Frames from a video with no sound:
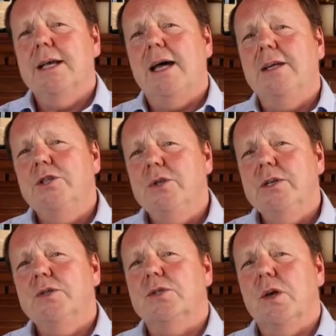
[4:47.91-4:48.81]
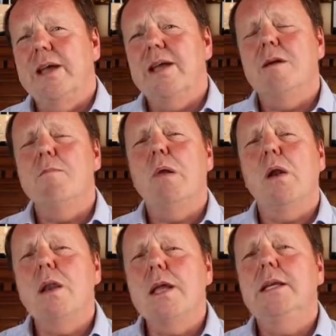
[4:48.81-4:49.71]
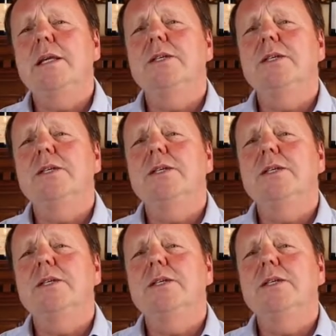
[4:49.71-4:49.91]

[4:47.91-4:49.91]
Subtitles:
And in doing so, it completely